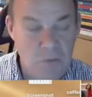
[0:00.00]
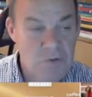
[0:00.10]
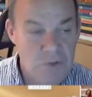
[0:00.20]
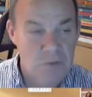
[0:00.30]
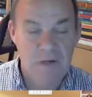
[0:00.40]

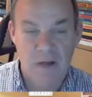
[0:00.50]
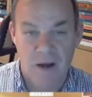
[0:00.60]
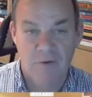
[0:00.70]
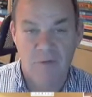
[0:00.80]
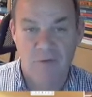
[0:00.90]
do
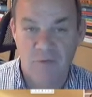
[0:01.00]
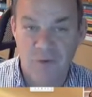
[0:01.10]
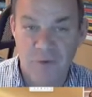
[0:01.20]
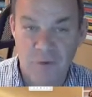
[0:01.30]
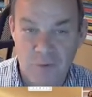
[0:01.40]
enough
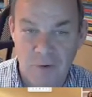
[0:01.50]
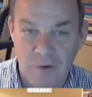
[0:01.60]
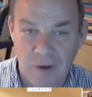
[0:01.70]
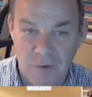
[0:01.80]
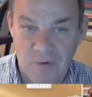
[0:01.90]
to look
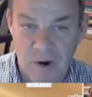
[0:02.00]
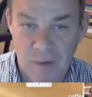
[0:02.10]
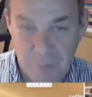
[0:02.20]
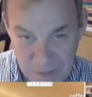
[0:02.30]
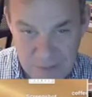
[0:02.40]
after our
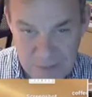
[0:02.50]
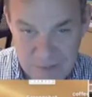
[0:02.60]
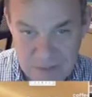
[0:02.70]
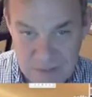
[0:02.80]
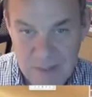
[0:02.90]
brains.